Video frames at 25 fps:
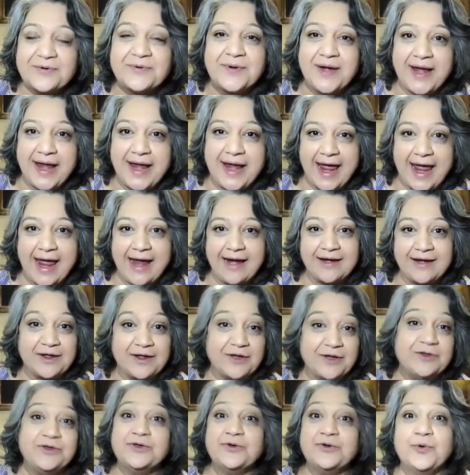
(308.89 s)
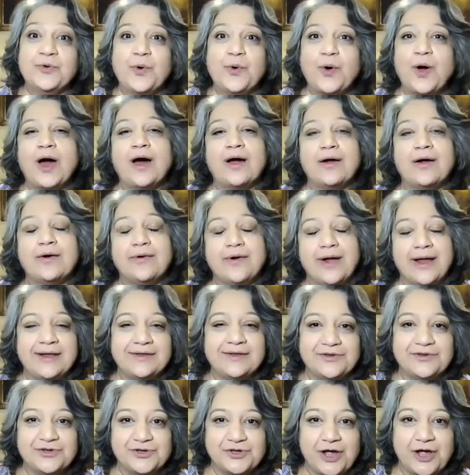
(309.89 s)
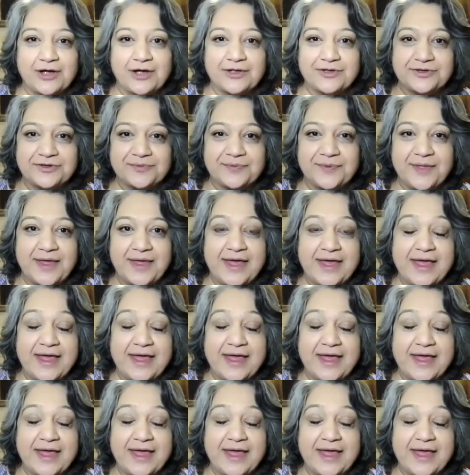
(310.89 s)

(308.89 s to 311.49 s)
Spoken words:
react, you are in charge.